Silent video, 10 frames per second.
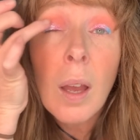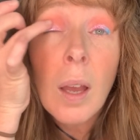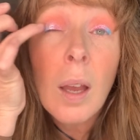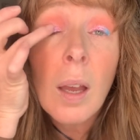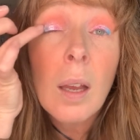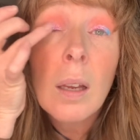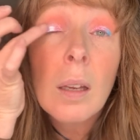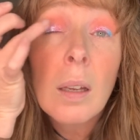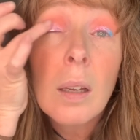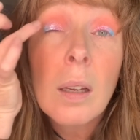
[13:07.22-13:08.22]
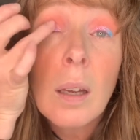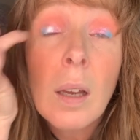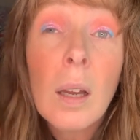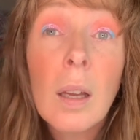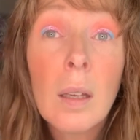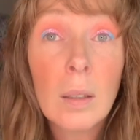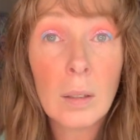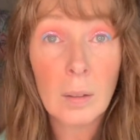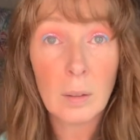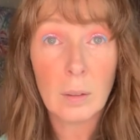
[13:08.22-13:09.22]

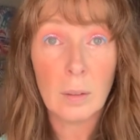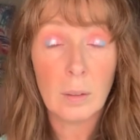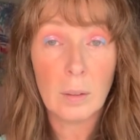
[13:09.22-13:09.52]
No one is speaking in this clip.